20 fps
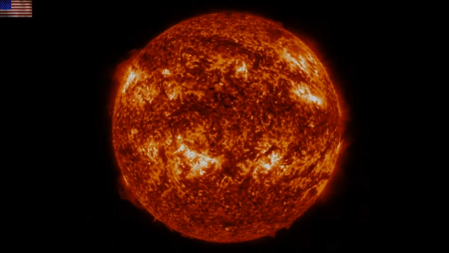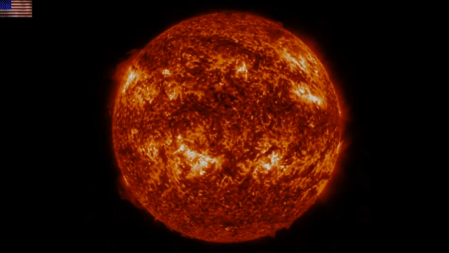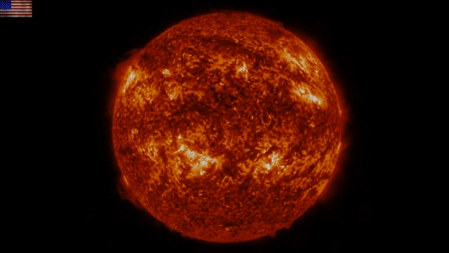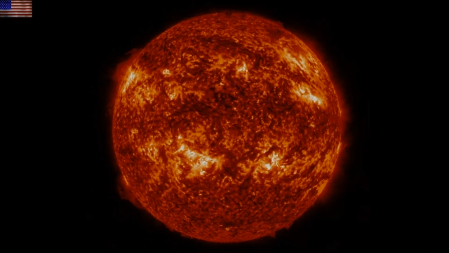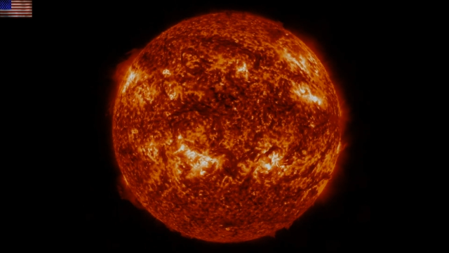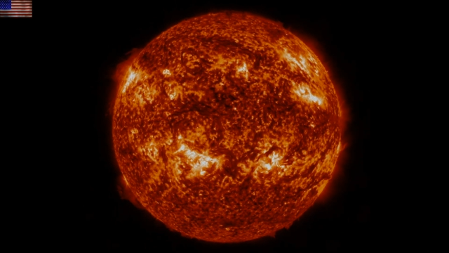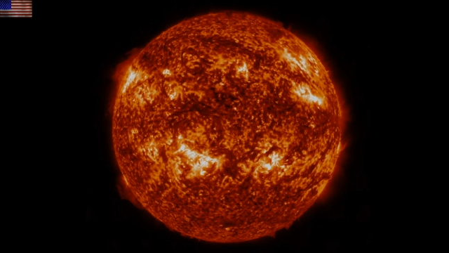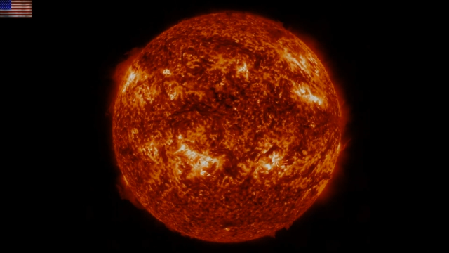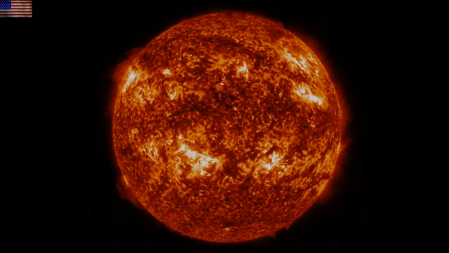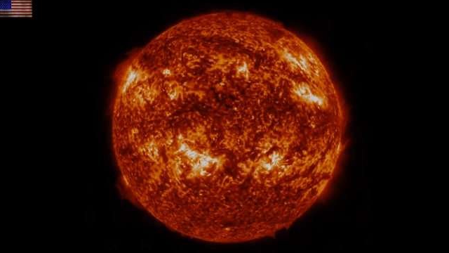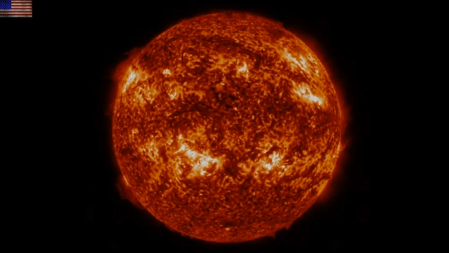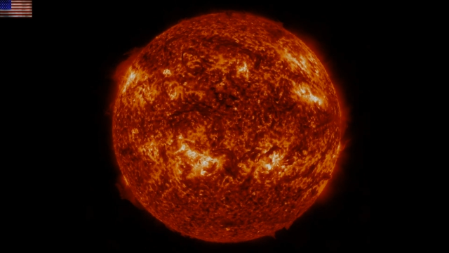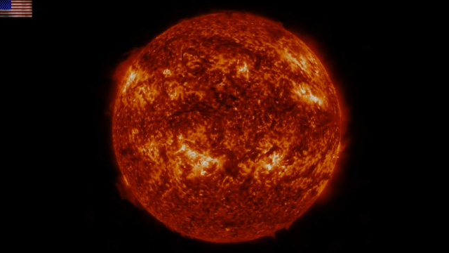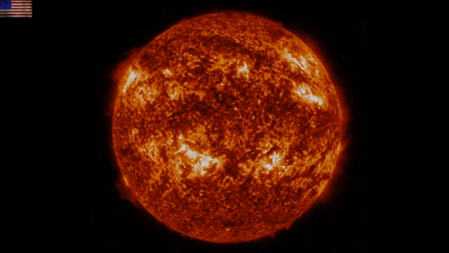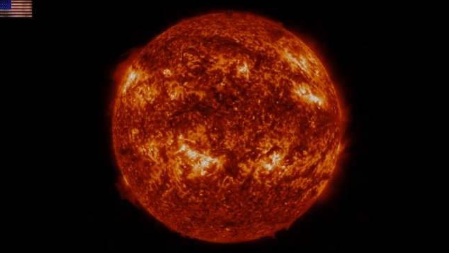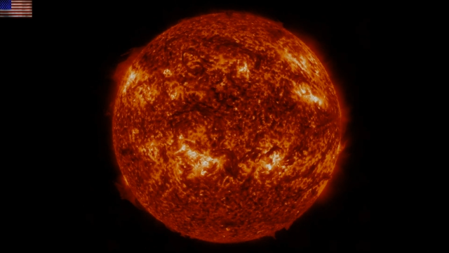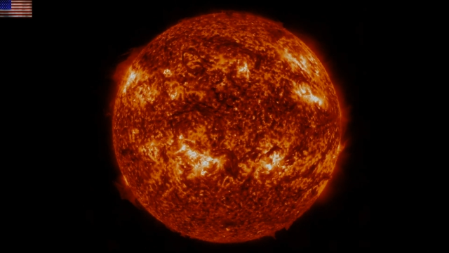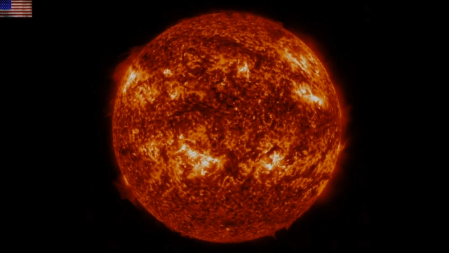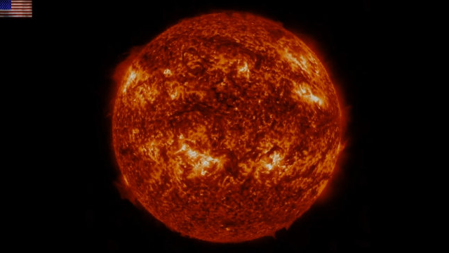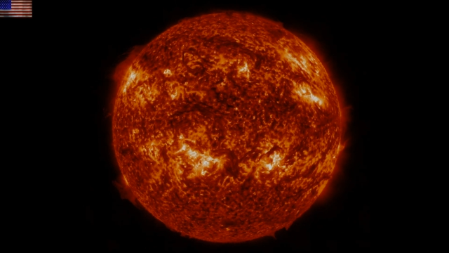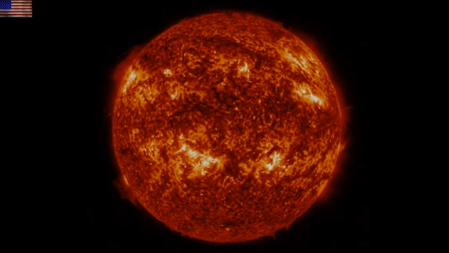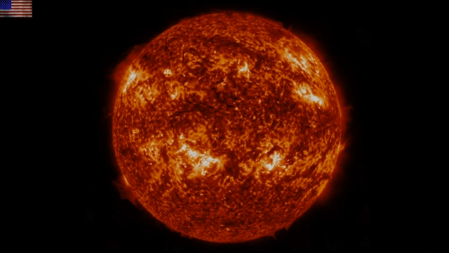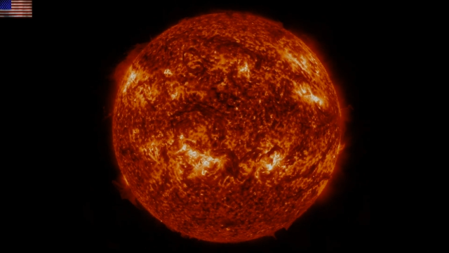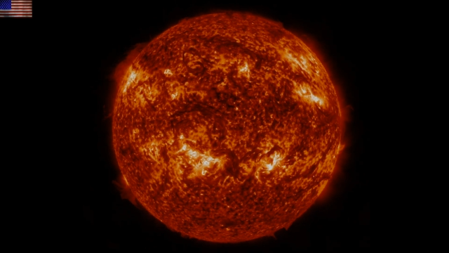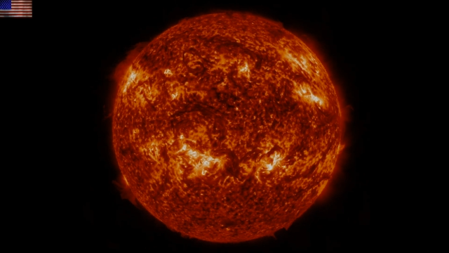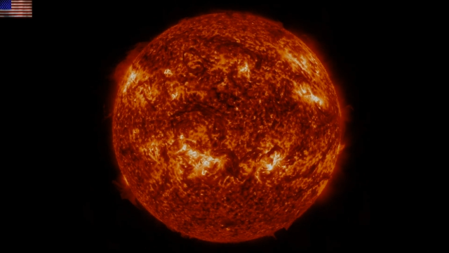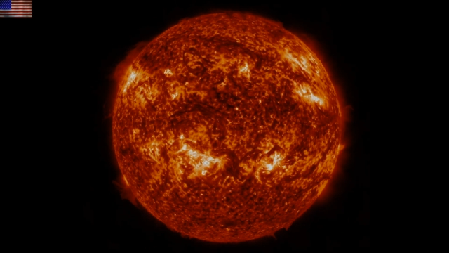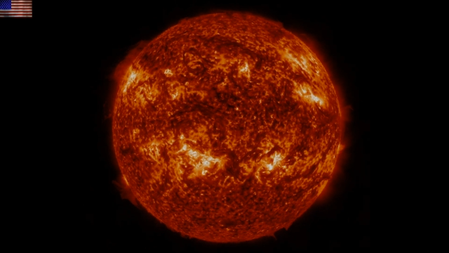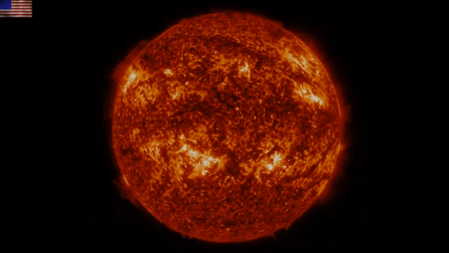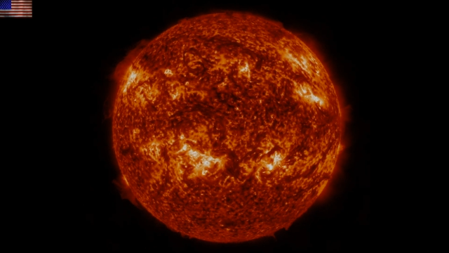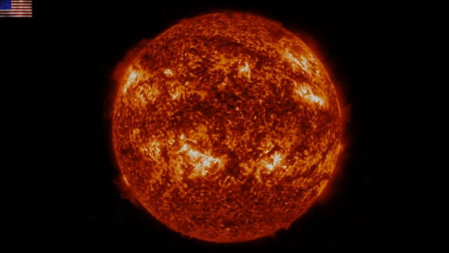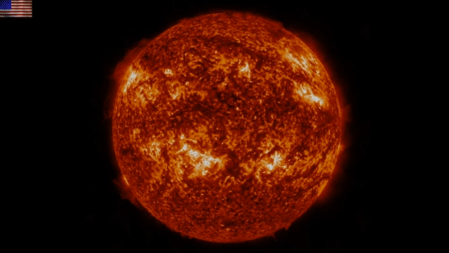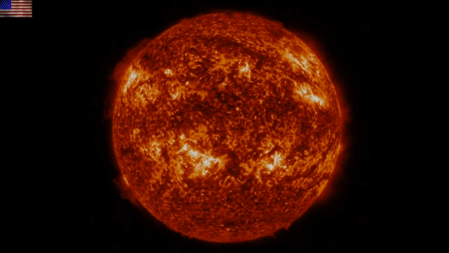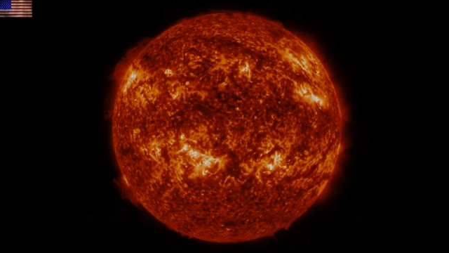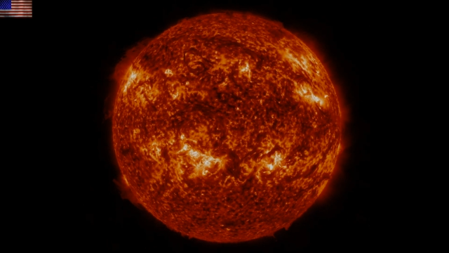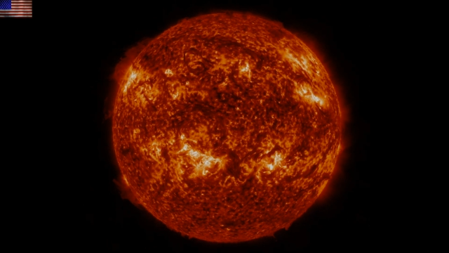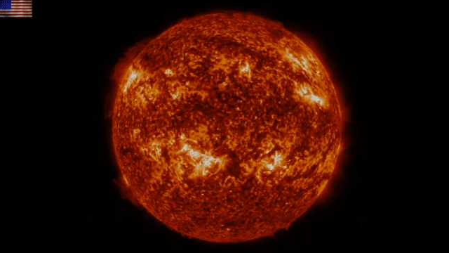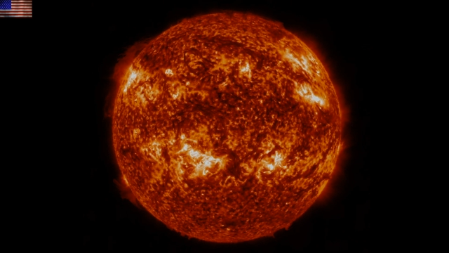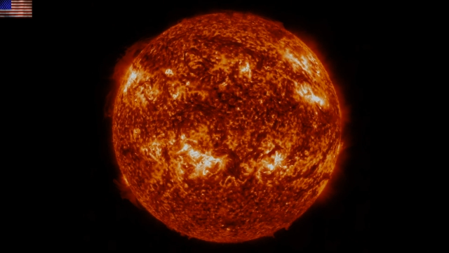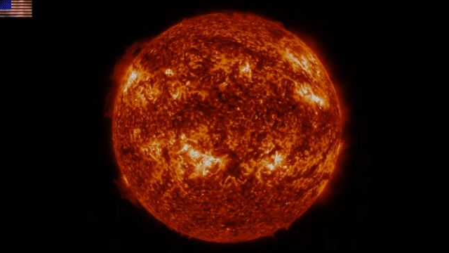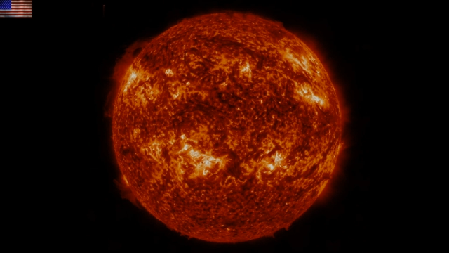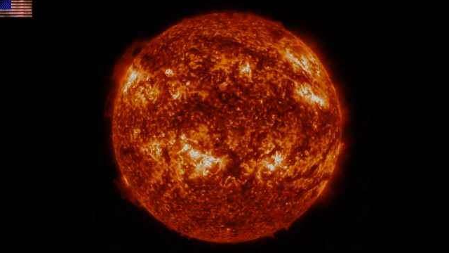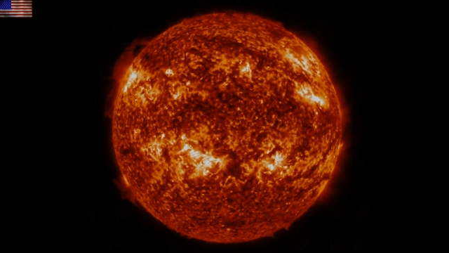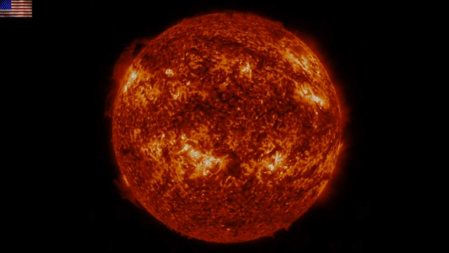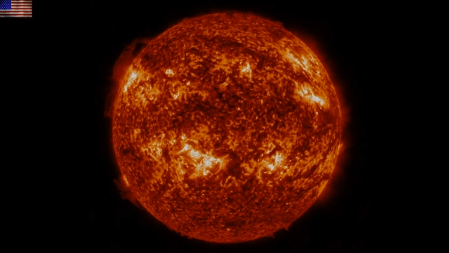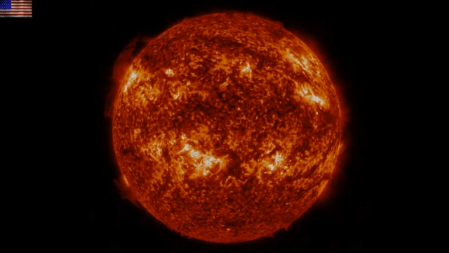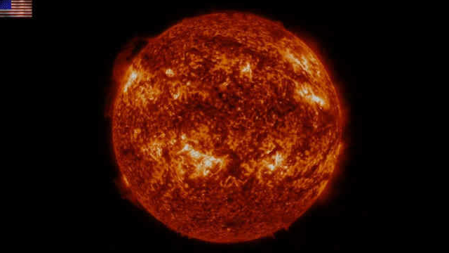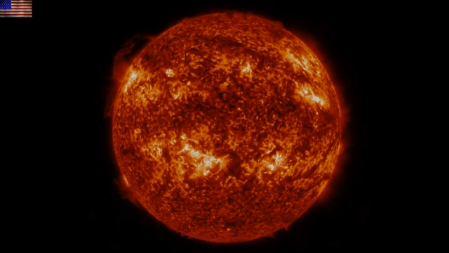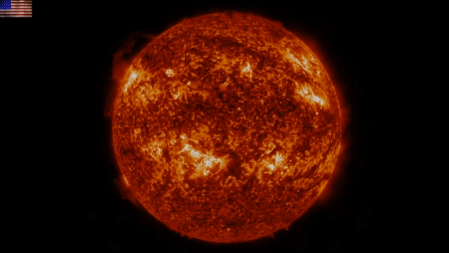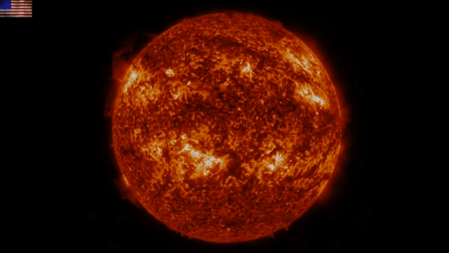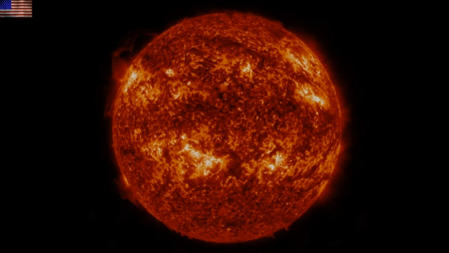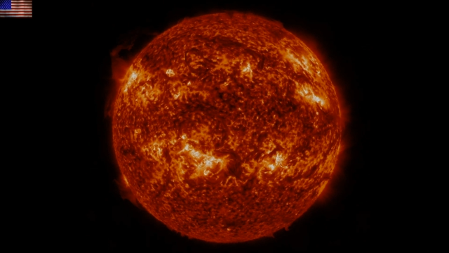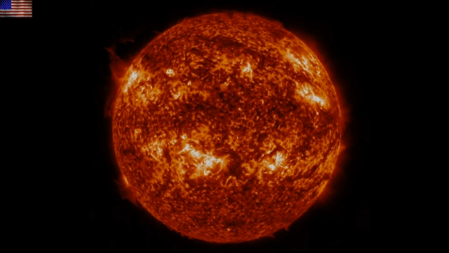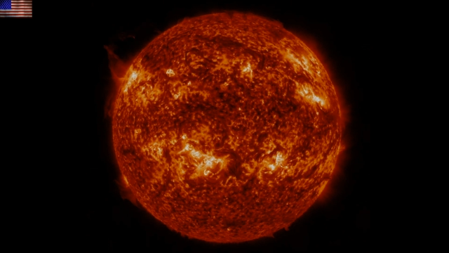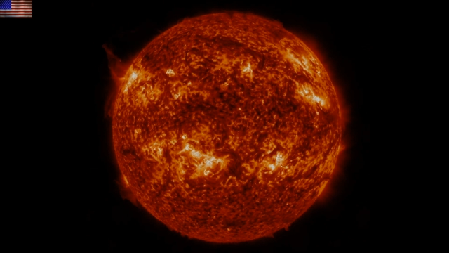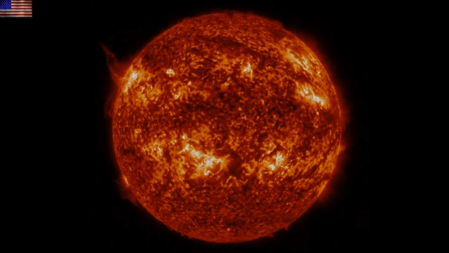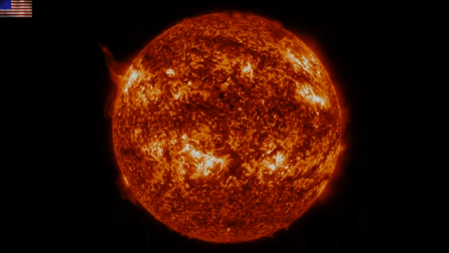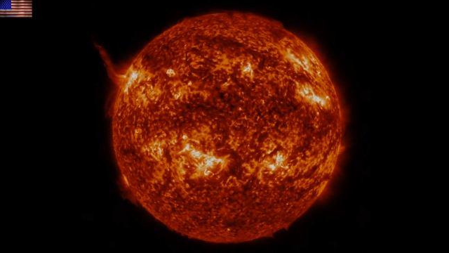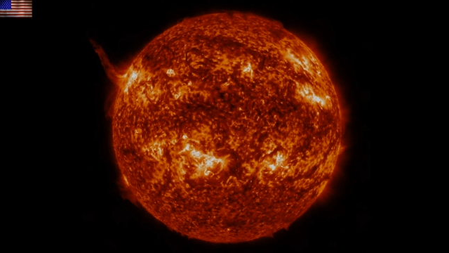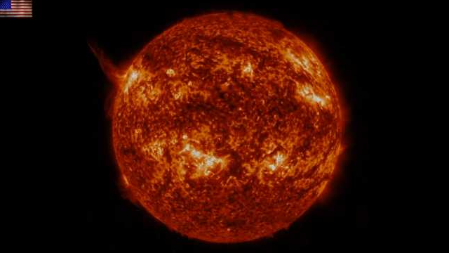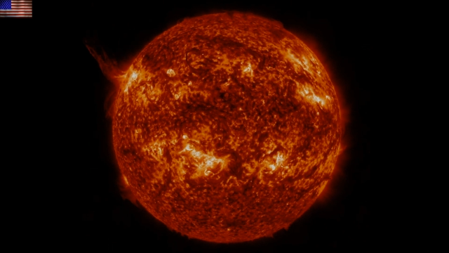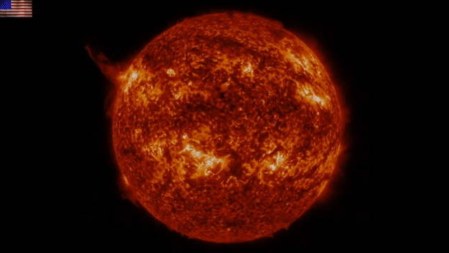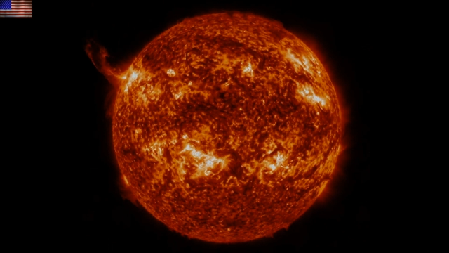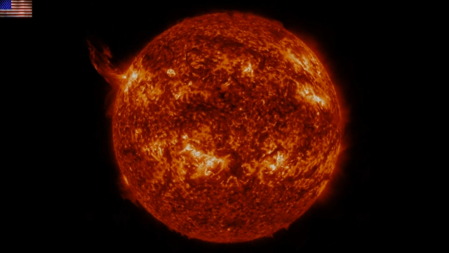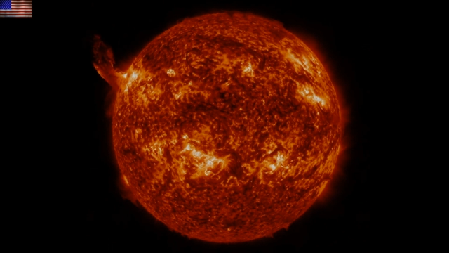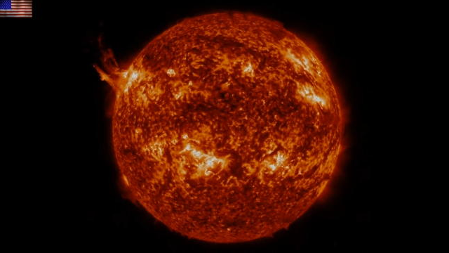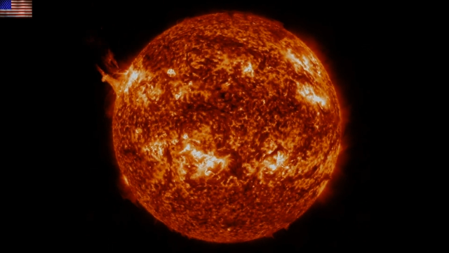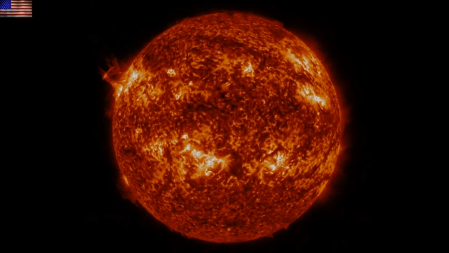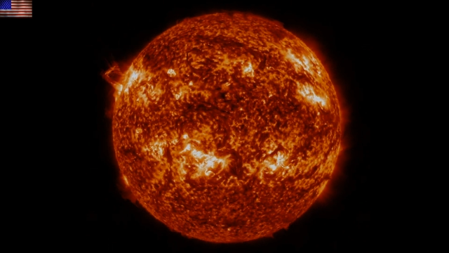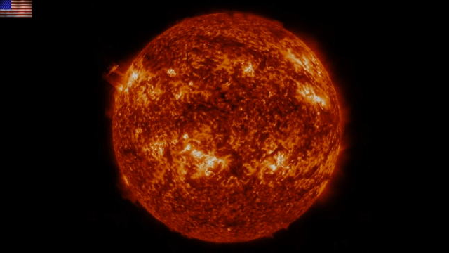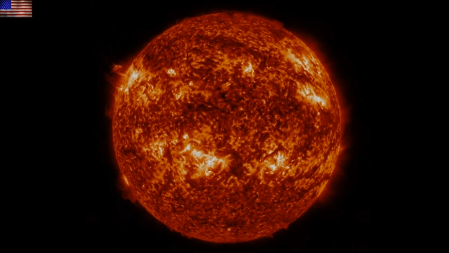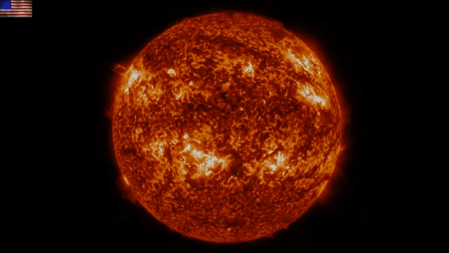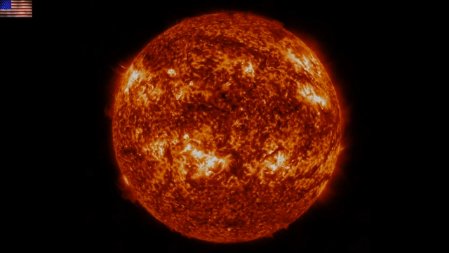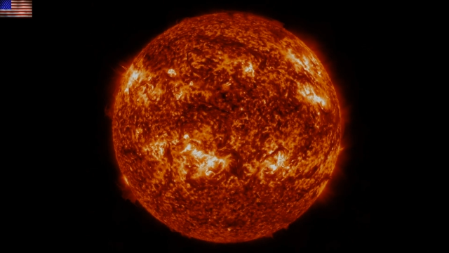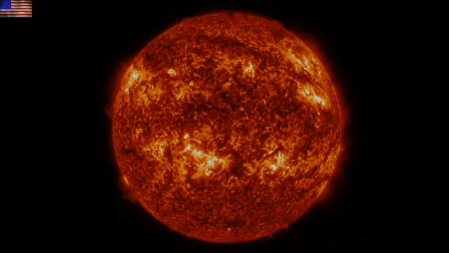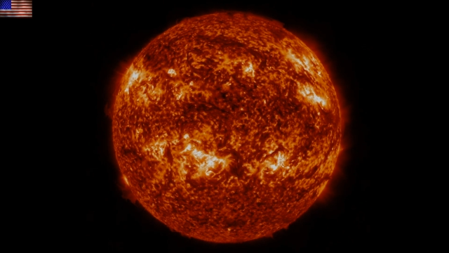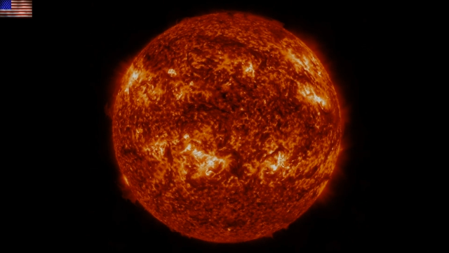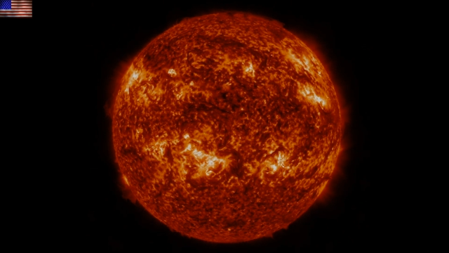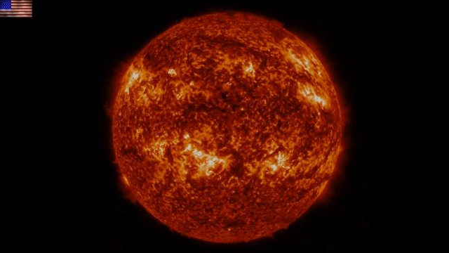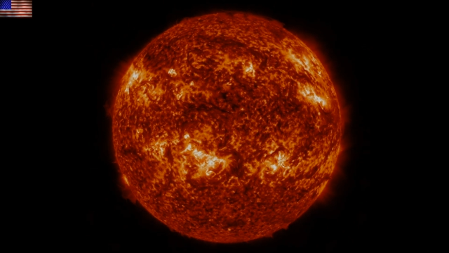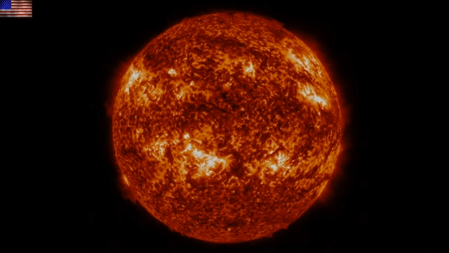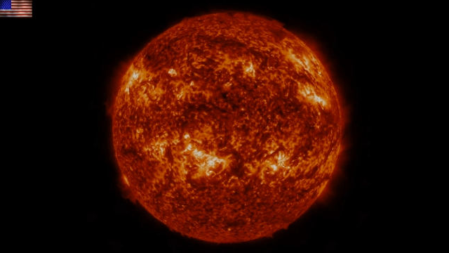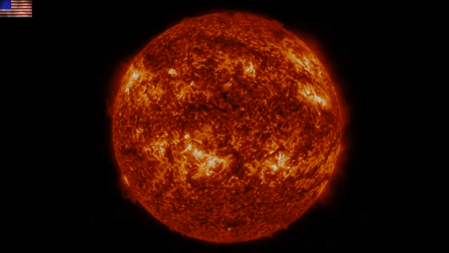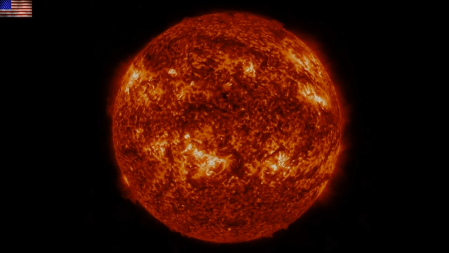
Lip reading: (no speaker visible)